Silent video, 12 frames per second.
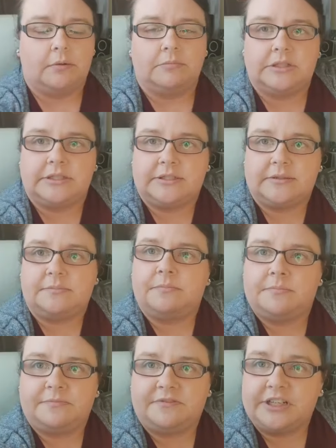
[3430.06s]
just
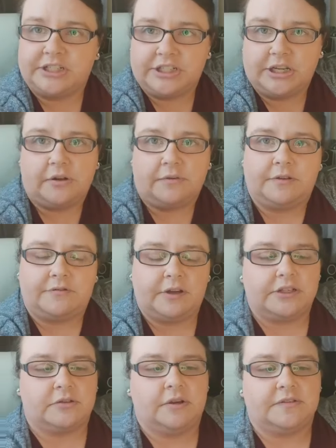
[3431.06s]
finishing off the
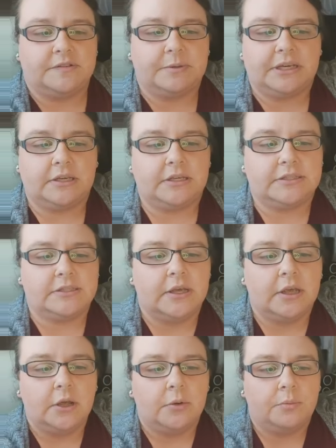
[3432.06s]
photographs because
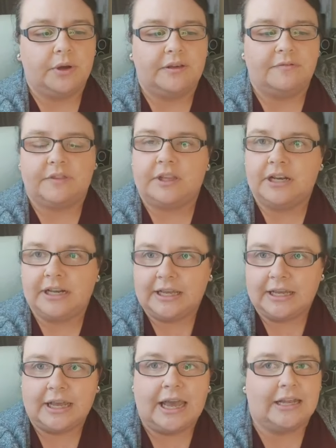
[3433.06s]
with the
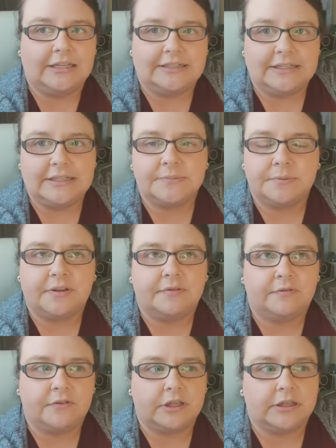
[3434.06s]
legalities
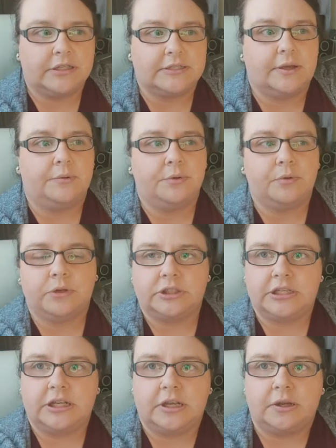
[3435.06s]
with the sewing
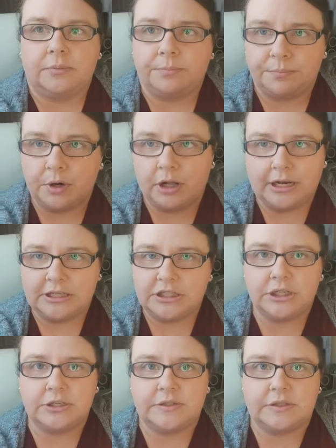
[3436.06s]
quarter, I'm not allowed
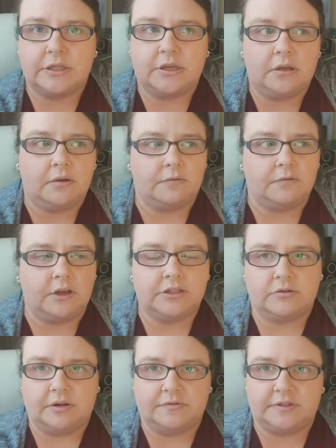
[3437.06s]
to use the
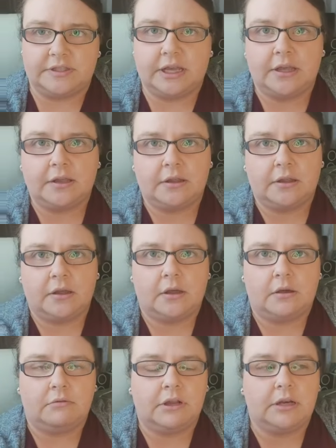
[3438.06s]
photographs that
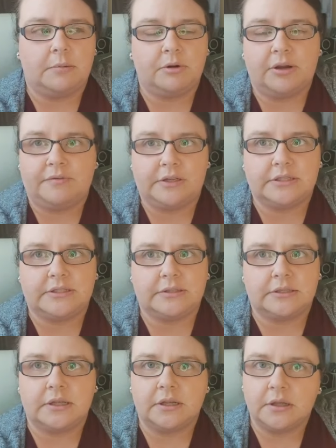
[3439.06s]
are in the
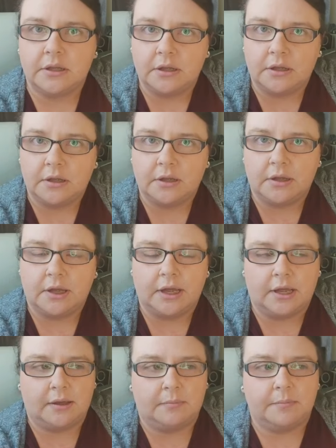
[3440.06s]
previous
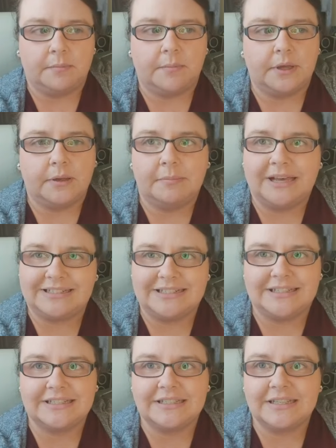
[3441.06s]

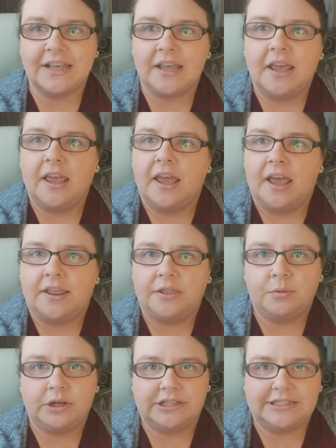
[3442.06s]
patterns, and the
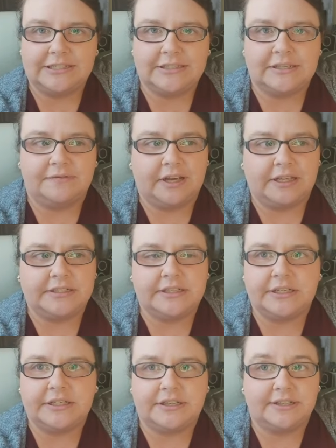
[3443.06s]
wordings have had
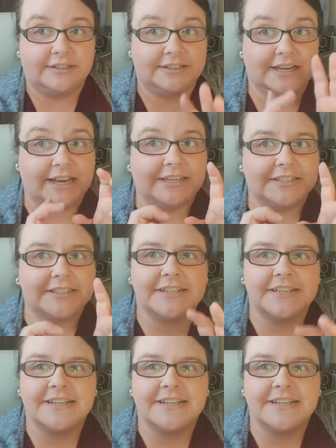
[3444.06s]
to change.